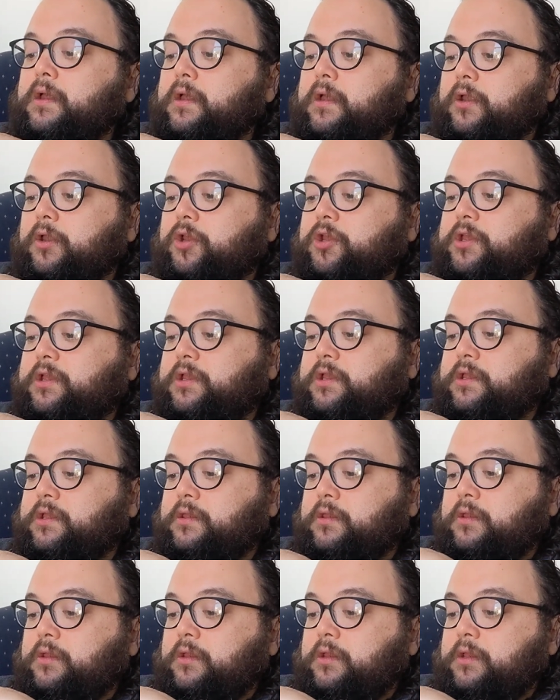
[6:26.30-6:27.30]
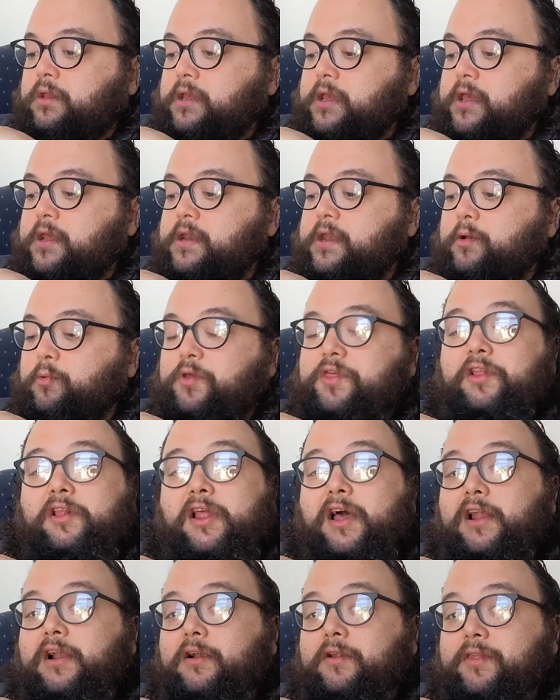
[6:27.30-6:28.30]
and hitting it with a
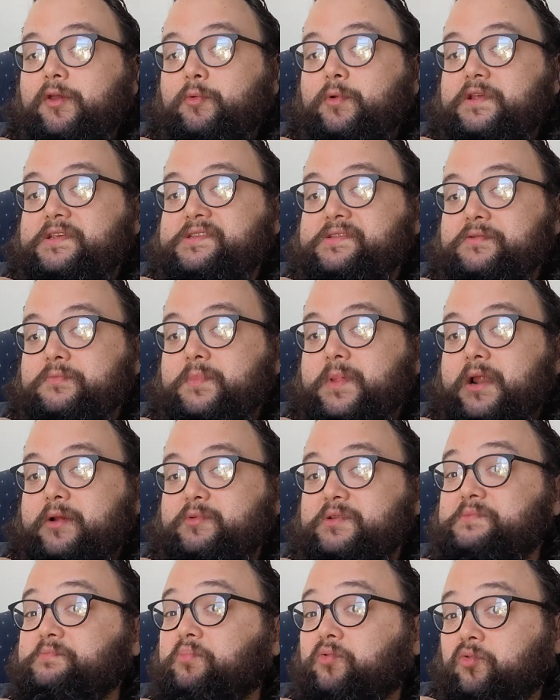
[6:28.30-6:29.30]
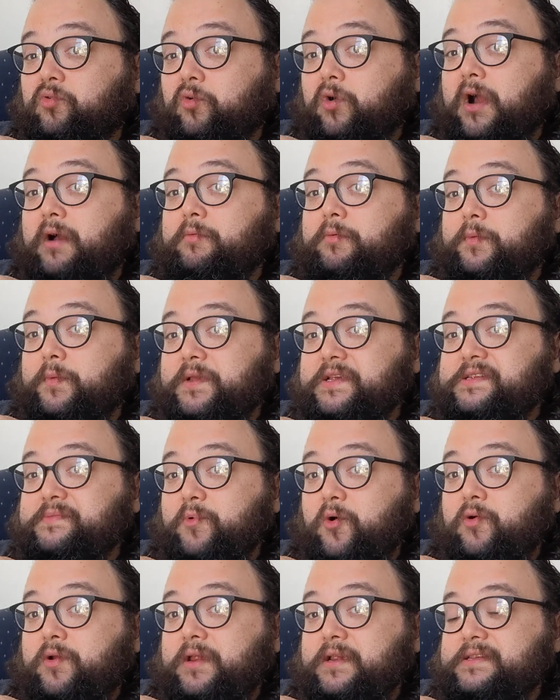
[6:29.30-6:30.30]
lighter. They would assume that I was probably
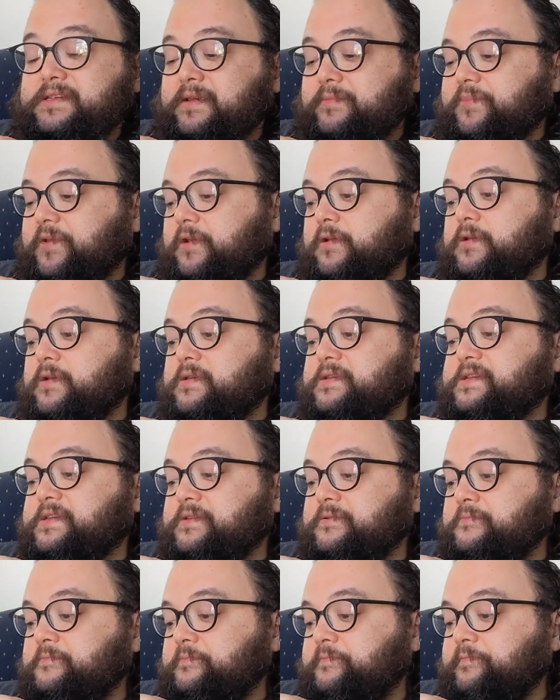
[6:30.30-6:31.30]
smoking something else.